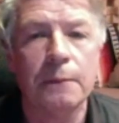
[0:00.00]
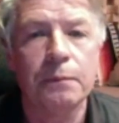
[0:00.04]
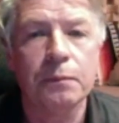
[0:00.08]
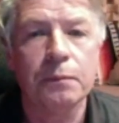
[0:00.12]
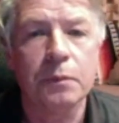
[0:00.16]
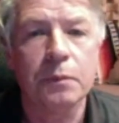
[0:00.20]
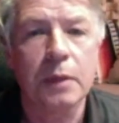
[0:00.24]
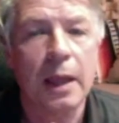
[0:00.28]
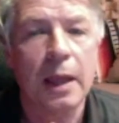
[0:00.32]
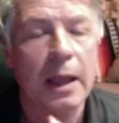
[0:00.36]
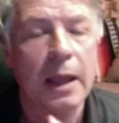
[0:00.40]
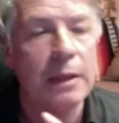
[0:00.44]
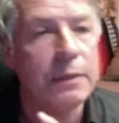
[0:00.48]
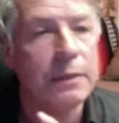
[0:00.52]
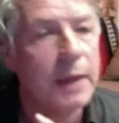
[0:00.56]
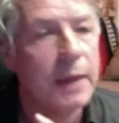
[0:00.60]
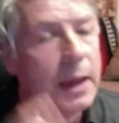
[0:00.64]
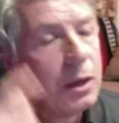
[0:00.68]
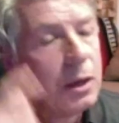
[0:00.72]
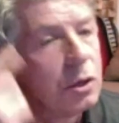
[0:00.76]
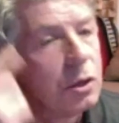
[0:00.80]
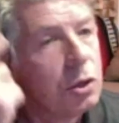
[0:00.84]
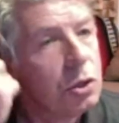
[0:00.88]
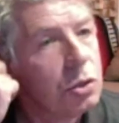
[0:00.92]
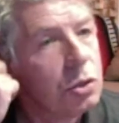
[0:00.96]
And
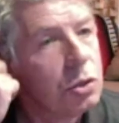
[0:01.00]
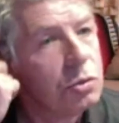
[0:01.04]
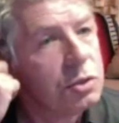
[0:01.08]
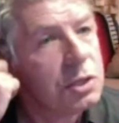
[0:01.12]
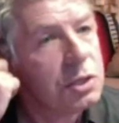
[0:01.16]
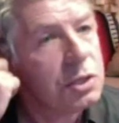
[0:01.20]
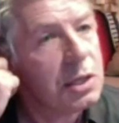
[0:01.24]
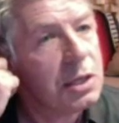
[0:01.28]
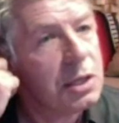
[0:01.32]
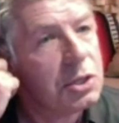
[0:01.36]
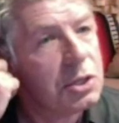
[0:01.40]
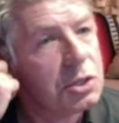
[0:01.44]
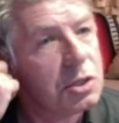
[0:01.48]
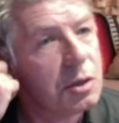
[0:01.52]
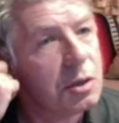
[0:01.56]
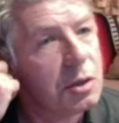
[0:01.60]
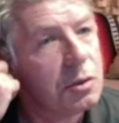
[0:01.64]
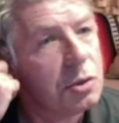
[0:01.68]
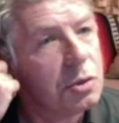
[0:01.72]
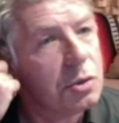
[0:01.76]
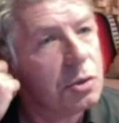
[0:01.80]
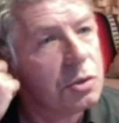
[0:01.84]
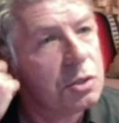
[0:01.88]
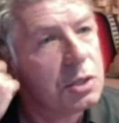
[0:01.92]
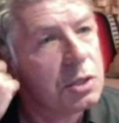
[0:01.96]
then you teach
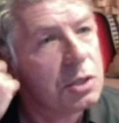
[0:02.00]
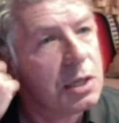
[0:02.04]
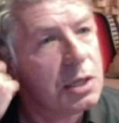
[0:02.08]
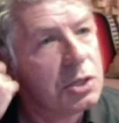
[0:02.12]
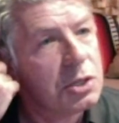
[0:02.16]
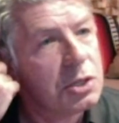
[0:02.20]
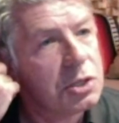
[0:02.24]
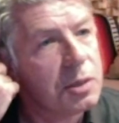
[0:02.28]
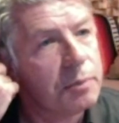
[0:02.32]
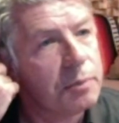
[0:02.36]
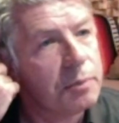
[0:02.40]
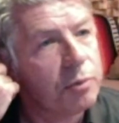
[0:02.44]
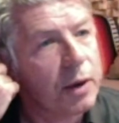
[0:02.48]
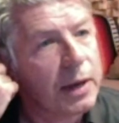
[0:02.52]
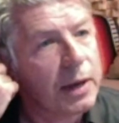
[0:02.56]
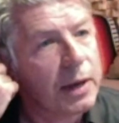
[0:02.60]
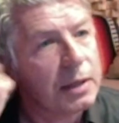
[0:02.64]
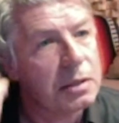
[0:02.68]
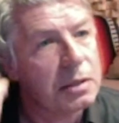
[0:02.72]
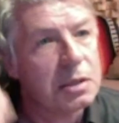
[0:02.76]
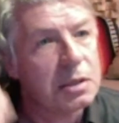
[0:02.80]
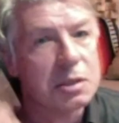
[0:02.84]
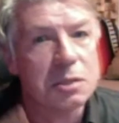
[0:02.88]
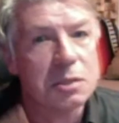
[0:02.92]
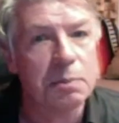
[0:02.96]
the brain
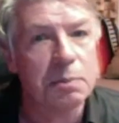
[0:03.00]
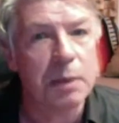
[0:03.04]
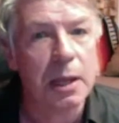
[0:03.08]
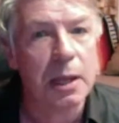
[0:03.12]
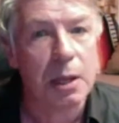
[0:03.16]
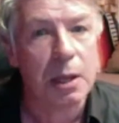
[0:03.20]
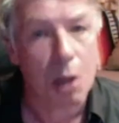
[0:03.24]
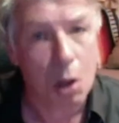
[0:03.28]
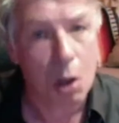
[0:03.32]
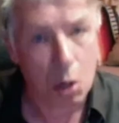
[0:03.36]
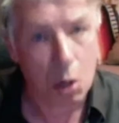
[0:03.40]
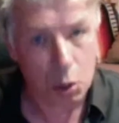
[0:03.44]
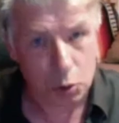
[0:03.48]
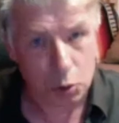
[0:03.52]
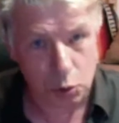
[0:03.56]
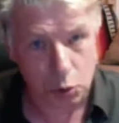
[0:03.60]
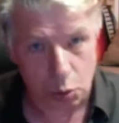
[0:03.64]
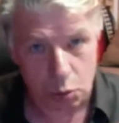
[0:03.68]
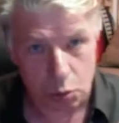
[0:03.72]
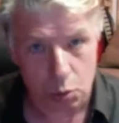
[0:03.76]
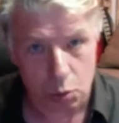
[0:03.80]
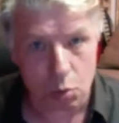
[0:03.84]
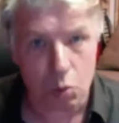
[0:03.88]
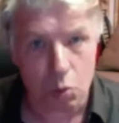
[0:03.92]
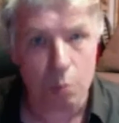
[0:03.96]
to speak.
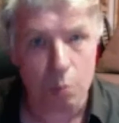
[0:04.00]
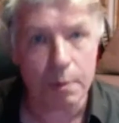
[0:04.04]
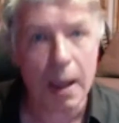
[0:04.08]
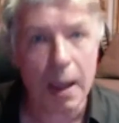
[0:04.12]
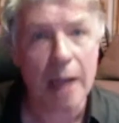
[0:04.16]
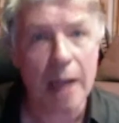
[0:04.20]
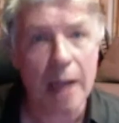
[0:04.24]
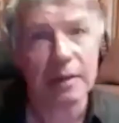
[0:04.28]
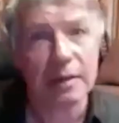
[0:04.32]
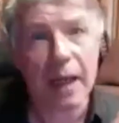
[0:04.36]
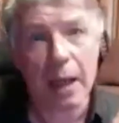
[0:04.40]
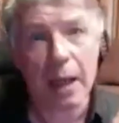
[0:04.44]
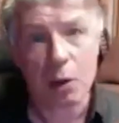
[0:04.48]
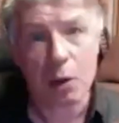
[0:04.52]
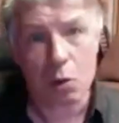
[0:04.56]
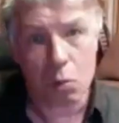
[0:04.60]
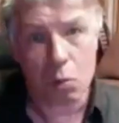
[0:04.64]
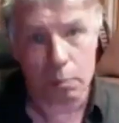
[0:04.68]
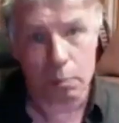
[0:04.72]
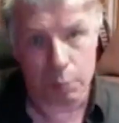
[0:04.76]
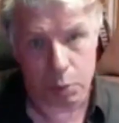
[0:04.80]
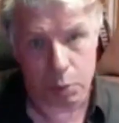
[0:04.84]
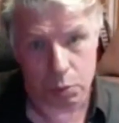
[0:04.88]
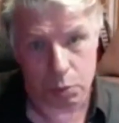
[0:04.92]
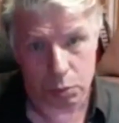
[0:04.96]
Dong gong ba, da gong
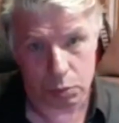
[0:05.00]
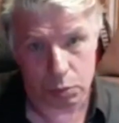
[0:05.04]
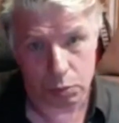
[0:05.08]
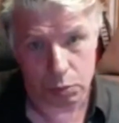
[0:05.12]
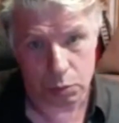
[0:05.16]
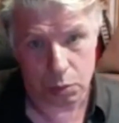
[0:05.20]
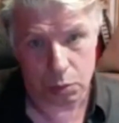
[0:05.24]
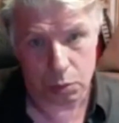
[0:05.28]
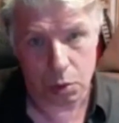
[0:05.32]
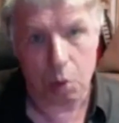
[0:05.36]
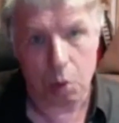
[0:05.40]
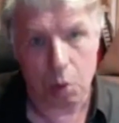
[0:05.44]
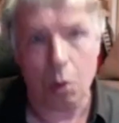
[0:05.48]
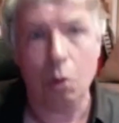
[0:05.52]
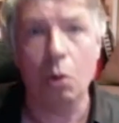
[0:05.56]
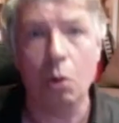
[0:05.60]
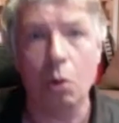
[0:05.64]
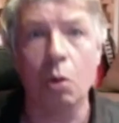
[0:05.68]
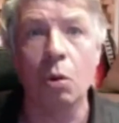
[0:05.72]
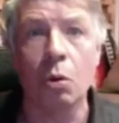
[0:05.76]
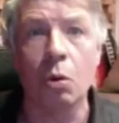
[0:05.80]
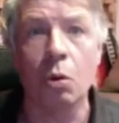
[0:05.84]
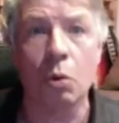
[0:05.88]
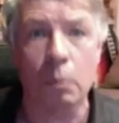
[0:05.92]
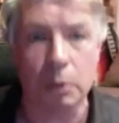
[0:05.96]
boom.
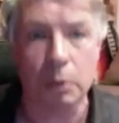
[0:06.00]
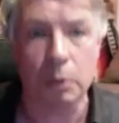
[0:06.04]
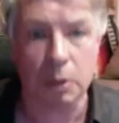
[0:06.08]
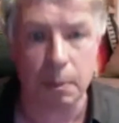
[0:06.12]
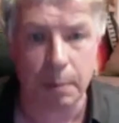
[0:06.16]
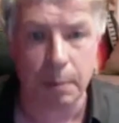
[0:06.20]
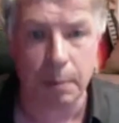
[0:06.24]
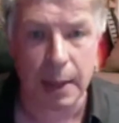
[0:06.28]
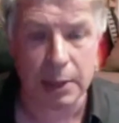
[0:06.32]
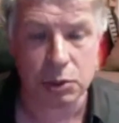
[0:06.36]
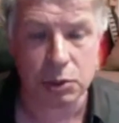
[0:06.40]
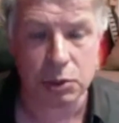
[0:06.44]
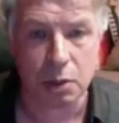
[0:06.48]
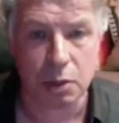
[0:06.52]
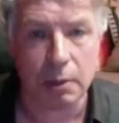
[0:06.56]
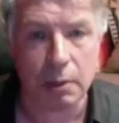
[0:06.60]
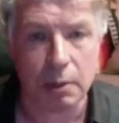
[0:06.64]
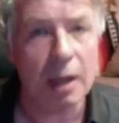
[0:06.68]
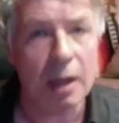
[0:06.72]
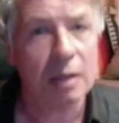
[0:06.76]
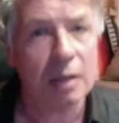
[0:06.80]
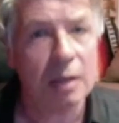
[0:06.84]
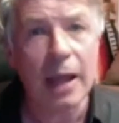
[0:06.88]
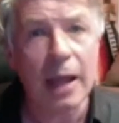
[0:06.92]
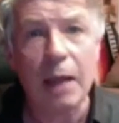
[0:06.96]
With the bass drum.
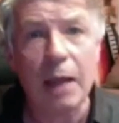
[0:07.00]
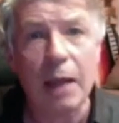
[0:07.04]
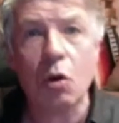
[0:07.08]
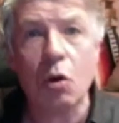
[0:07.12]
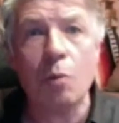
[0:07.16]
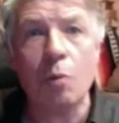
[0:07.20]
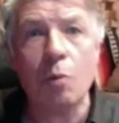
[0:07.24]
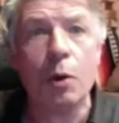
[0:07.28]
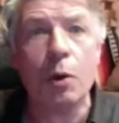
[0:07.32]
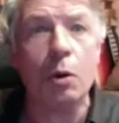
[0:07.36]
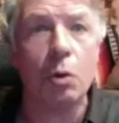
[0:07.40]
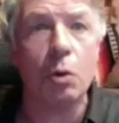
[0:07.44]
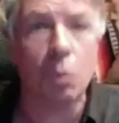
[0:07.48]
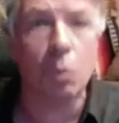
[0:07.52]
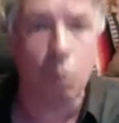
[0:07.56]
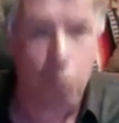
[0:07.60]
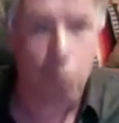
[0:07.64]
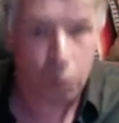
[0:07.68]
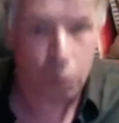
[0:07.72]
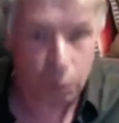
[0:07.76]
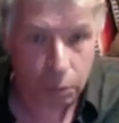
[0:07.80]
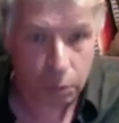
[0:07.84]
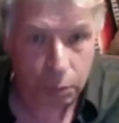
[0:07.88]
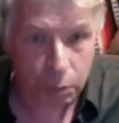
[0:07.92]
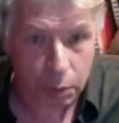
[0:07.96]
Da go
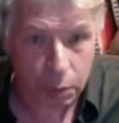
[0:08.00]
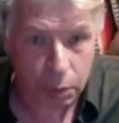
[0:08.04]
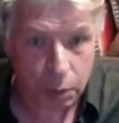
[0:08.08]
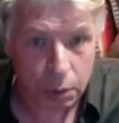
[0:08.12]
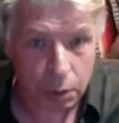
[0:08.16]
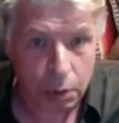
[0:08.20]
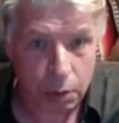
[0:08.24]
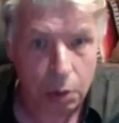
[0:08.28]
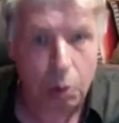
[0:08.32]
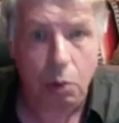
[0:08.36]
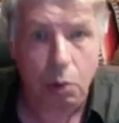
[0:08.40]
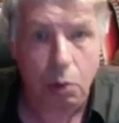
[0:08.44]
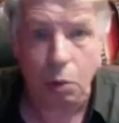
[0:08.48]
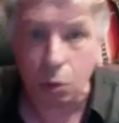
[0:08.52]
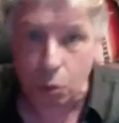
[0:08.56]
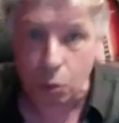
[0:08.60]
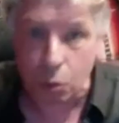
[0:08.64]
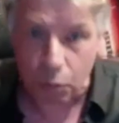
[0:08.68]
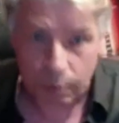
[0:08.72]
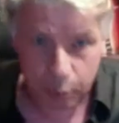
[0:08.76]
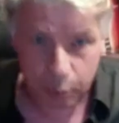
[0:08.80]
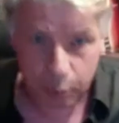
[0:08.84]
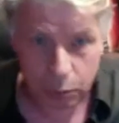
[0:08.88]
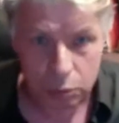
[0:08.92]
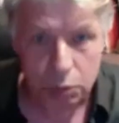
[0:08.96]
boom.
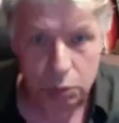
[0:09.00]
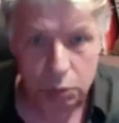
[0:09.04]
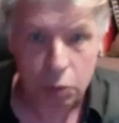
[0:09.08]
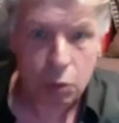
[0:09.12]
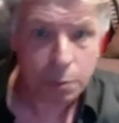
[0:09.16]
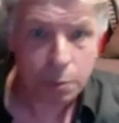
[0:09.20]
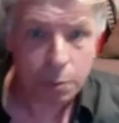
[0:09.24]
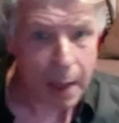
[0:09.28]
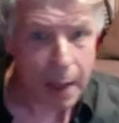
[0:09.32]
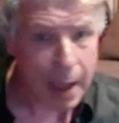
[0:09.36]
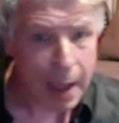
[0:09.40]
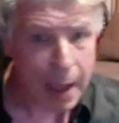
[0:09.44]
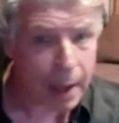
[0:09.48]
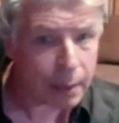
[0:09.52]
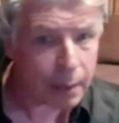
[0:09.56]
Boom boom ba.